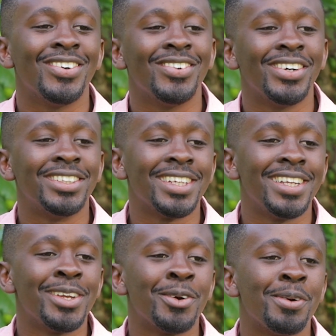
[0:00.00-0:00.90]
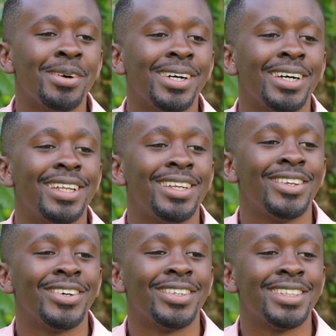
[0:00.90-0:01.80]
was a little
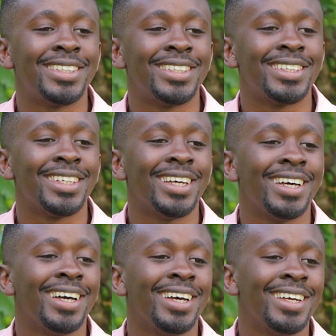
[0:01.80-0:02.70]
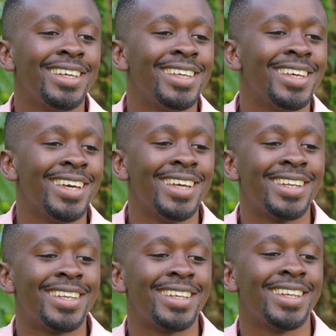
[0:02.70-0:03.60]
not yet